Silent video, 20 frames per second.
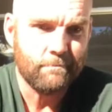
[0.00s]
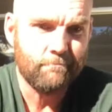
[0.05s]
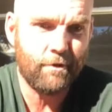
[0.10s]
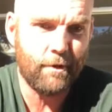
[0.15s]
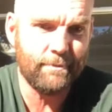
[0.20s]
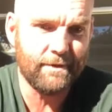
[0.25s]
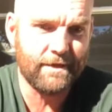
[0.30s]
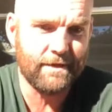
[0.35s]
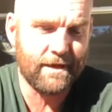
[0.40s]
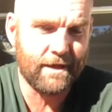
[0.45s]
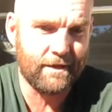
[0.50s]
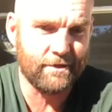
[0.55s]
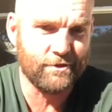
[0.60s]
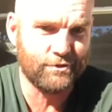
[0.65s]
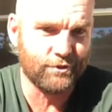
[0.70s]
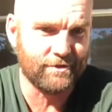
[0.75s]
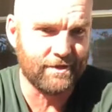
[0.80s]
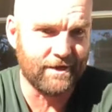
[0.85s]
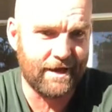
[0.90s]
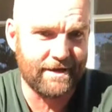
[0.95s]
probably I
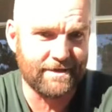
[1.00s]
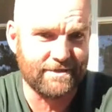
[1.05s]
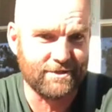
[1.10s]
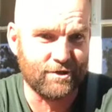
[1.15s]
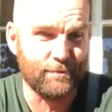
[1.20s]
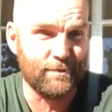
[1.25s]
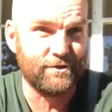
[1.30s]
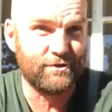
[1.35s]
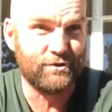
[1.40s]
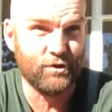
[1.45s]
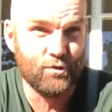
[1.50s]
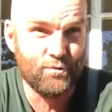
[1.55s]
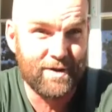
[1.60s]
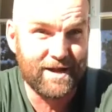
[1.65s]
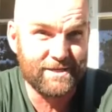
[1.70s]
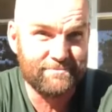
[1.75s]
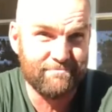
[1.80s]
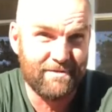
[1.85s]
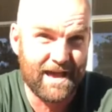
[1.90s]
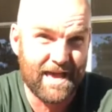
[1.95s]
enjoyed the ladies a little bit too
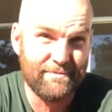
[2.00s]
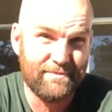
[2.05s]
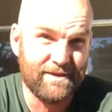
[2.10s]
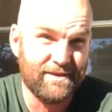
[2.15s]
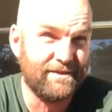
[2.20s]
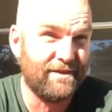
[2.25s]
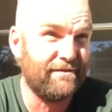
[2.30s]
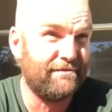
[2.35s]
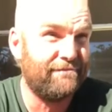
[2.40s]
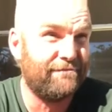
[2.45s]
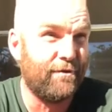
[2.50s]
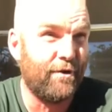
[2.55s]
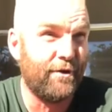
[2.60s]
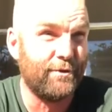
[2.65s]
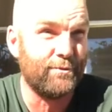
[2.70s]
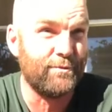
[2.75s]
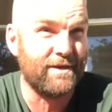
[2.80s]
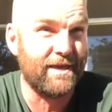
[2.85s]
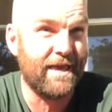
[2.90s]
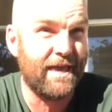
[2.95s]
much, maybe in that
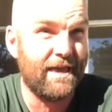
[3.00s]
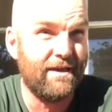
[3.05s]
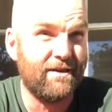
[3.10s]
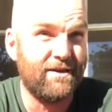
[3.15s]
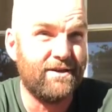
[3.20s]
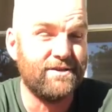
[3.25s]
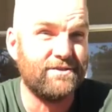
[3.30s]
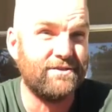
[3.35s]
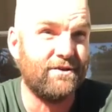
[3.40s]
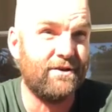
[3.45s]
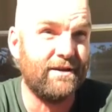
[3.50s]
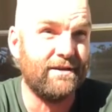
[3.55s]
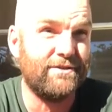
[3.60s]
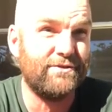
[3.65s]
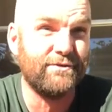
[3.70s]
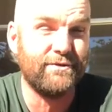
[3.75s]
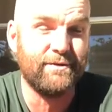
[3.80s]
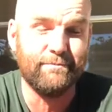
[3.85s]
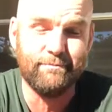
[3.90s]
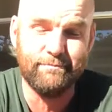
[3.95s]
final year, because I
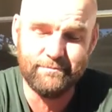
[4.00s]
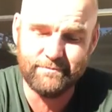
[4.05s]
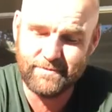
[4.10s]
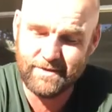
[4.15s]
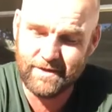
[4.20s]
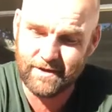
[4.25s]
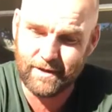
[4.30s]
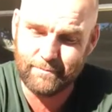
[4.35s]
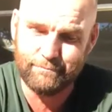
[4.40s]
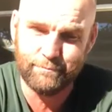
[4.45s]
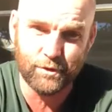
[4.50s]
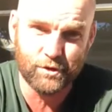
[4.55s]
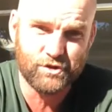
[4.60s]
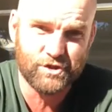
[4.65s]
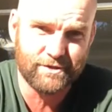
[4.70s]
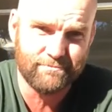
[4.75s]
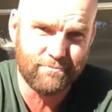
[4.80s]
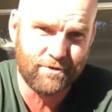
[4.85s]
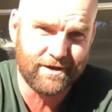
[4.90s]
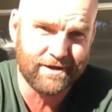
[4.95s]
sort of,
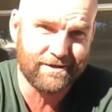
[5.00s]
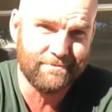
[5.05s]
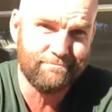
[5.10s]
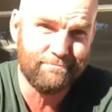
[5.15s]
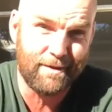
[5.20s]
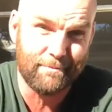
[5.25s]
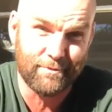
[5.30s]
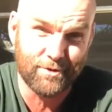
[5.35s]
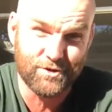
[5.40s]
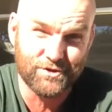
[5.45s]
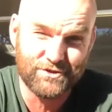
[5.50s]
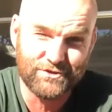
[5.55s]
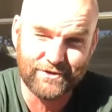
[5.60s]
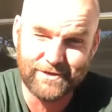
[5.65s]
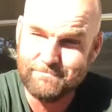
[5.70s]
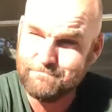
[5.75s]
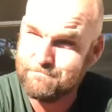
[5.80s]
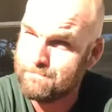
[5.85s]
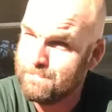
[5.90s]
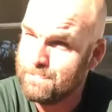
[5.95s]
butchered my
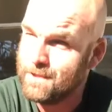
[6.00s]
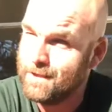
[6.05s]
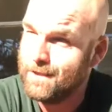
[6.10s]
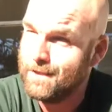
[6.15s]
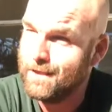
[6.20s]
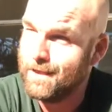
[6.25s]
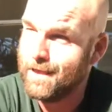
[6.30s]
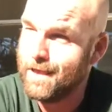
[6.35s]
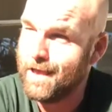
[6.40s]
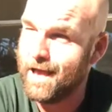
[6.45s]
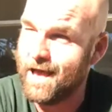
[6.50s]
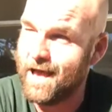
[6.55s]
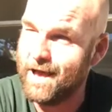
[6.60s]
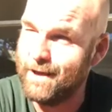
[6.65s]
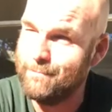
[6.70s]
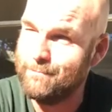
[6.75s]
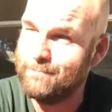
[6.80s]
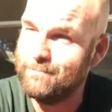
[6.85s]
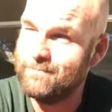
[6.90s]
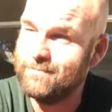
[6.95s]
bursary.
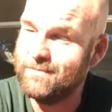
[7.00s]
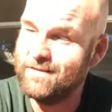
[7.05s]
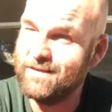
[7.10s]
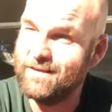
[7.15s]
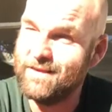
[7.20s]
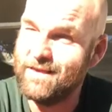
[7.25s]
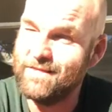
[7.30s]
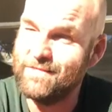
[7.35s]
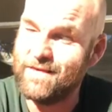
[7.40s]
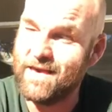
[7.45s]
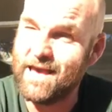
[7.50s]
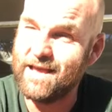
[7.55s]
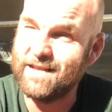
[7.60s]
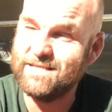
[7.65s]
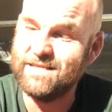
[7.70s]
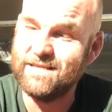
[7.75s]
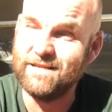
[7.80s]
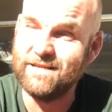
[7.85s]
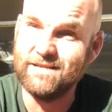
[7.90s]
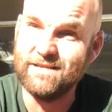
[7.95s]
So I
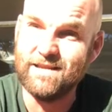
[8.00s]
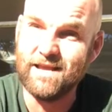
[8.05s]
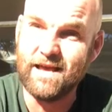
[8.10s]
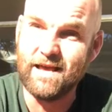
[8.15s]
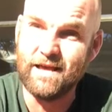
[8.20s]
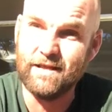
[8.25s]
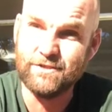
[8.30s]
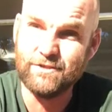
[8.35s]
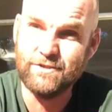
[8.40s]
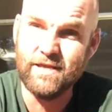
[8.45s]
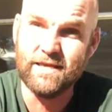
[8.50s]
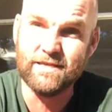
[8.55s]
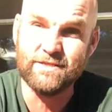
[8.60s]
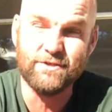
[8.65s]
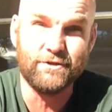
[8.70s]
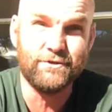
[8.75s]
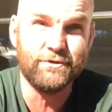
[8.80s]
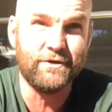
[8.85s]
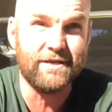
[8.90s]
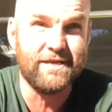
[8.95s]

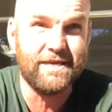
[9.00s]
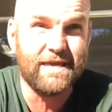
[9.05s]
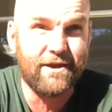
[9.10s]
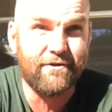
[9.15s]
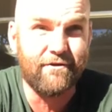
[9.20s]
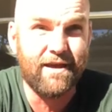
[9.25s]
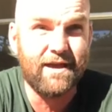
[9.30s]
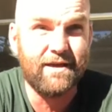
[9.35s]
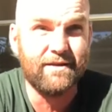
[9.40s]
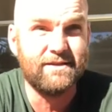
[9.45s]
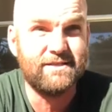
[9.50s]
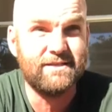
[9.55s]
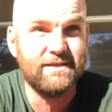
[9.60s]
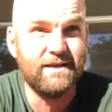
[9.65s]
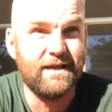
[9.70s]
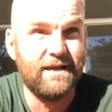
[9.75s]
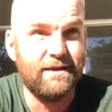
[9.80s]
took a year out.